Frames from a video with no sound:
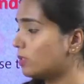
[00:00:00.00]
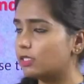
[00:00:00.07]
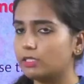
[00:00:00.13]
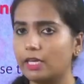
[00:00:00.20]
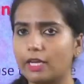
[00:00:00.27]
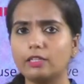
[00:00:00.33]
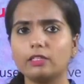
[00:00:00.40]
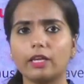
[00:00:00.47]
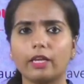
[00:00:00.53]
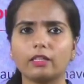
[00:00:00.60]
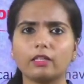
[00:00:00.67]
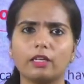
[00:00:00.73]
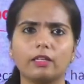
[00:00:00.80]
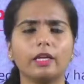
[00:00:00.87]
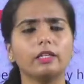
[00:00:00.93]
state can
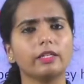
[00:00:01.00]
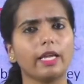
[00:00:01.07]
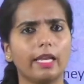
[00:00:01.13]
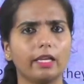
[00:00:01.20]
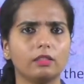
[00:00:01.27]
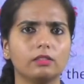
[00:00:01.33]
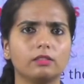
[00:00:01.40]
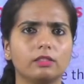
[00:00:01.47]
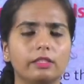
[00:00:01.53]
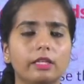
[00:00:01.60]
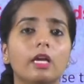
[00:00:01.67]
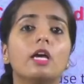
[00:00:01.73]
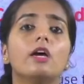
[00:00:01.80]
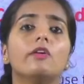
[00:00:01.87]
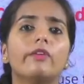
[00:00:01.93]
conduct electricity.
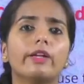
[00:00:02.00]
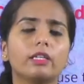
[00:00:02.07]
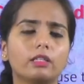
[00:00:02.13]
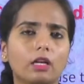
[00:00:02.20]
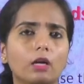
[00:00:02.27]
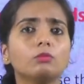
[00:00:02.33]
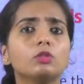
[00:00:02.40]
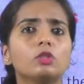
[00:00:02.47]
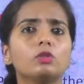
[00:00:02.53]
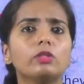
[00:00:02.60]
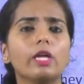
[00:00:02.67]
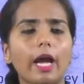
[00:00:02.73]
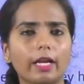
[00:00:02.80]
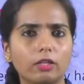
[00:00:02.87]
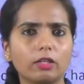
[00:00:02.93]
When it comes to the
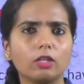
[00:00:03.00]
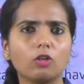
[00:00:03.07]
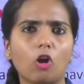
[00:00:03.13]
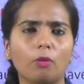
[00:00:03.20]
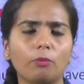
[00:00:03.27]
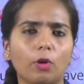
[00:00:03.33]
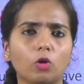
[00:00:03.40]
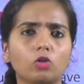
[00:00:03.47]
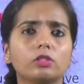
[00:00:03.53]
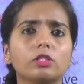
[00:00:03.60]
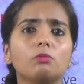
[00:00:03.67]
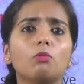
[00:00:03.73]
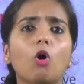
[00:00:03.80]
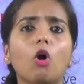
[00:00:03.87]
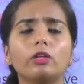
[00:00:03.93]
ionic compounds, the
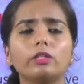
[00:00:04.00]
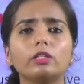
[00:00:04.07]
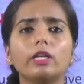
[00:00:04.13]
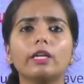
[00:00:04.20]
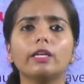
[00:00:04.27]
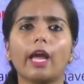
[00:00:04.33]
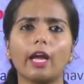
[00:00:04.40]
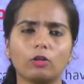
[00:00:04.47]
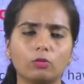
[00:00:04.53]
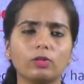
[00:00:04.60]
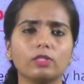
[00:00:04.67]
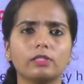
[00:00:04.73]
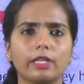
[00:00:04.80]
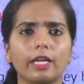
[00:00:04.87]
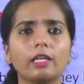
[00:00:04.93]
molten and aqueous
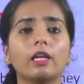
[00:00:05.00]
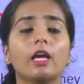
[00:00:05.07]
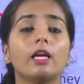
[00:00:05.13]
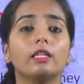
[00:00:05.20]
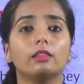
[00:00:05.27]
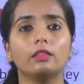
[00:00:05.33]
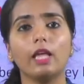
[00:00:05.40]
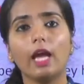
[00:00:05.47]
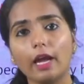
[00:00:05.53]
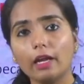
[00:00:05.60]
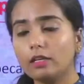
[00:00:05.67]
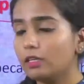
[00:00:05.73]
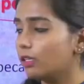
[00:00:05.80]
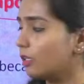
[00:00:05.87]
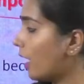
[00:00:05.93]
state that
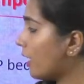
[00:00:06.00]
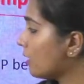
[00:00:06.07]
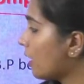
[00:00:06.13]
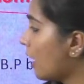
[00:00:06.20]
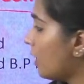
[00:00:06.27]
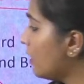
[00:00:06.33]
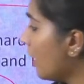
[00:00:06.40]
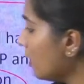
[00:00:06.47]
can conduct